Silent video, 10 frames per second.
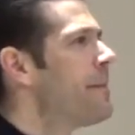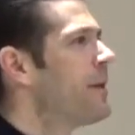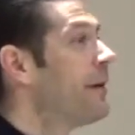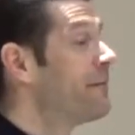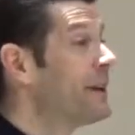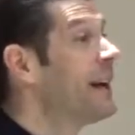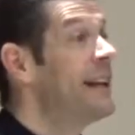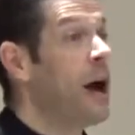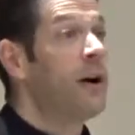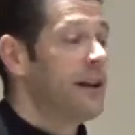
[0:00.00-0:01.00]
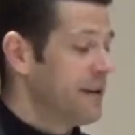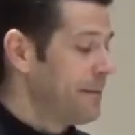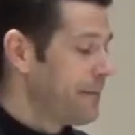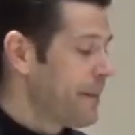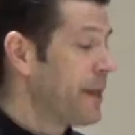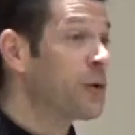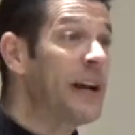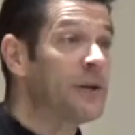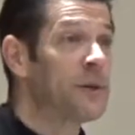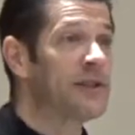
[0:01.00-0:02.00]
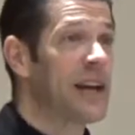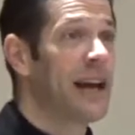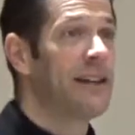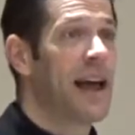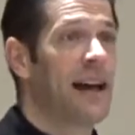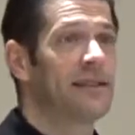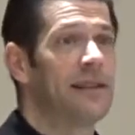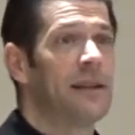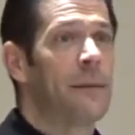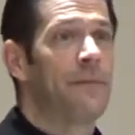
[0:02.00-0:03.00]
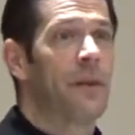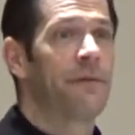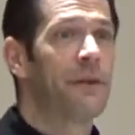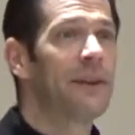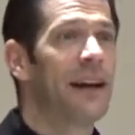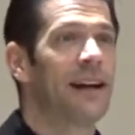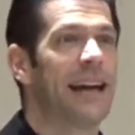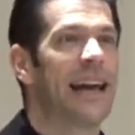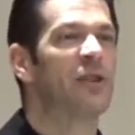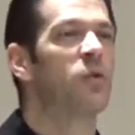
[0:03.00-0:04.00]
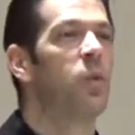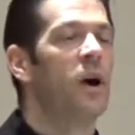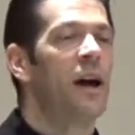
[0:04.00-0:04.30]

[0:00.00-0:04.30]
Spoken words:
You have philia. Now, the Greeks would say that philia is